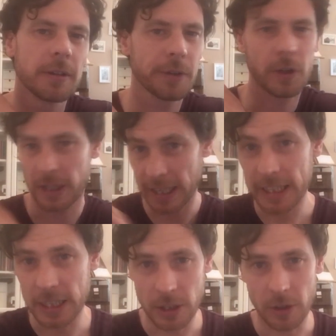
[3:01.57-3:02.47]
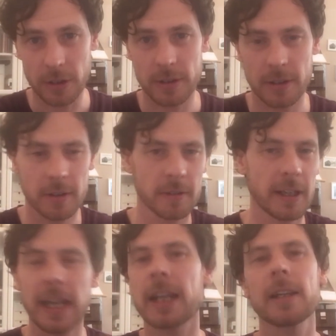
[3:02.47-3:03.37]
on any note,
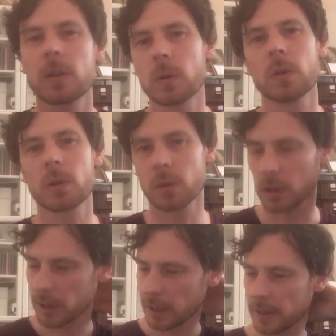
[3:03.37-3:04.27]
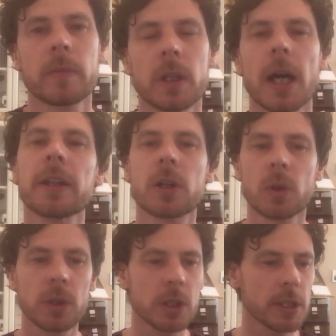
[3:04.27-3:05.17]
any chord quality. Other
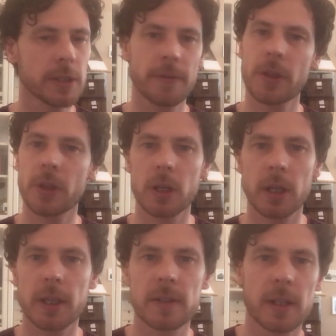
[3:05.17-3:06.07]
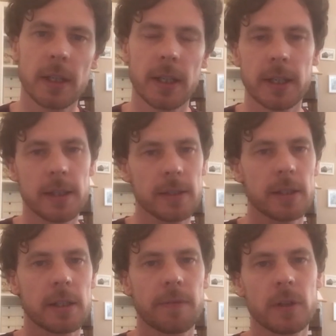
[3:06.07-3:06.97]
cool uses for thirds is the
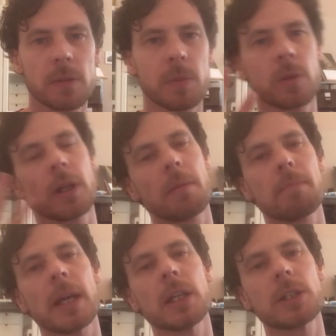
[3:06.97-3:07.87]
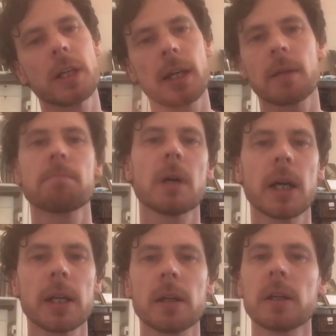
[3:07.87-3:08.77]
difference between a major and a
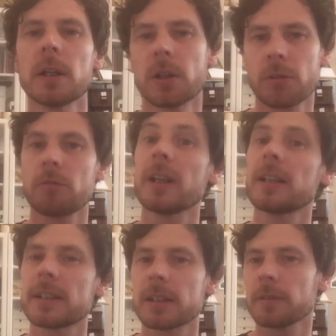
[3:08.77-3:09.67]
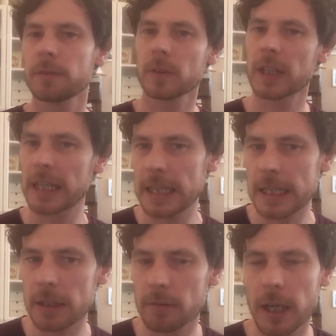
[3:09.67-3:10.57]
minor relative
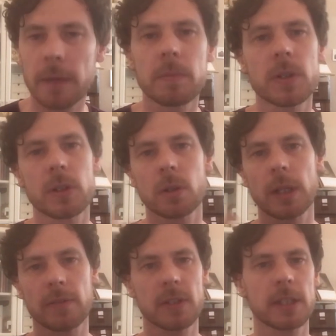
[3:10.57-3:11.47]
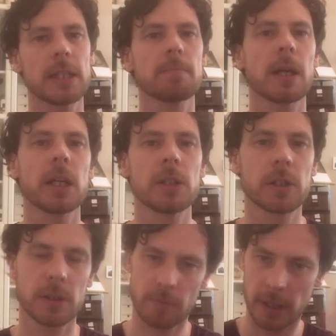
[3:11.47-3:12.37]
key, right? So we have C
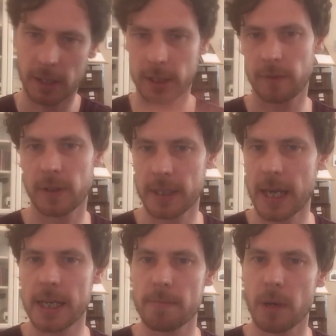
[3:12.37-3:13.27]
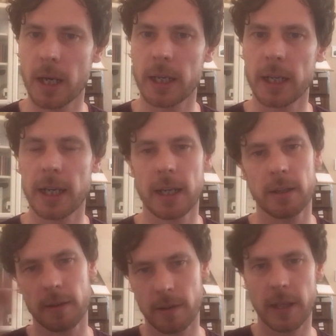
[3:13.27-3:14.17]
major's relative is A minor,
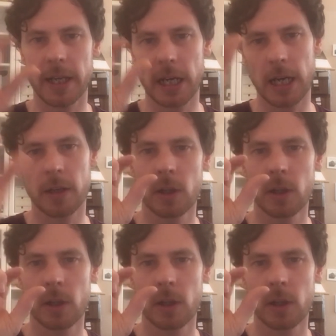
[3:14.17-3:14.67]
and they are